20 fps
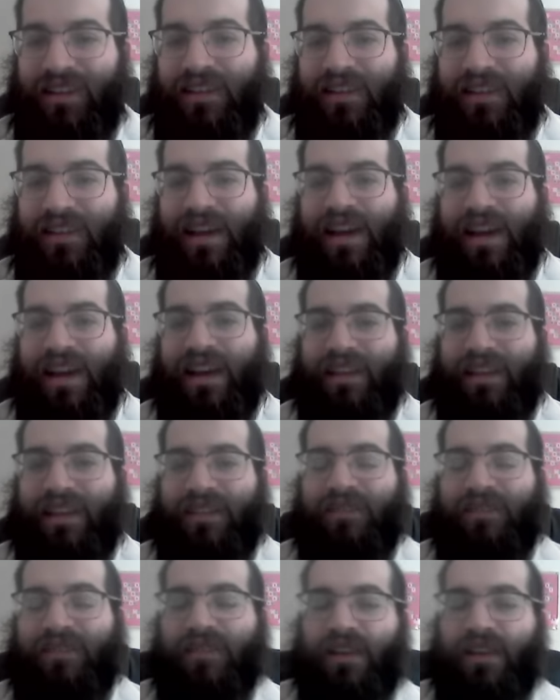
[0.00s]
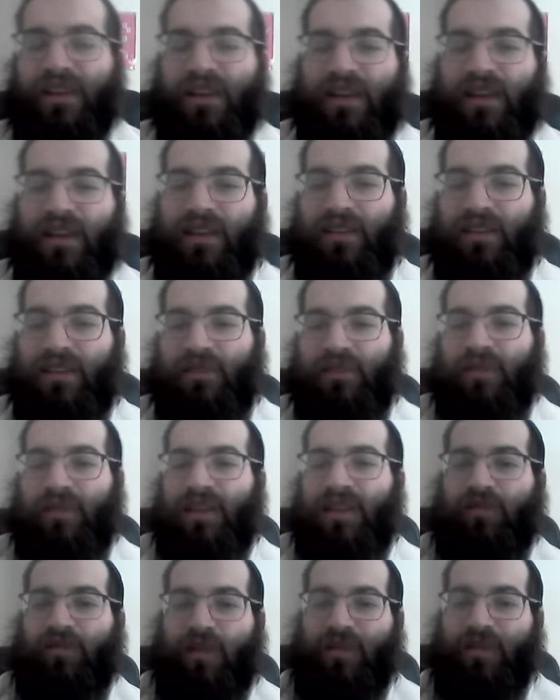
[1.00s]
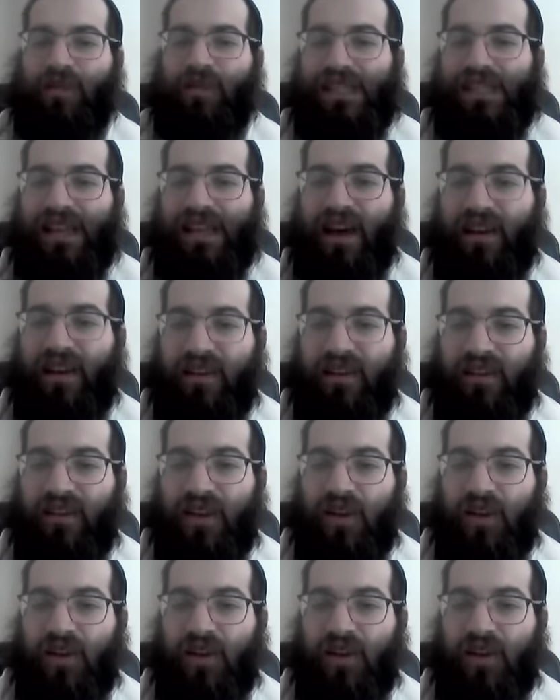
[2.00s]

that the Mittler Rebbe's son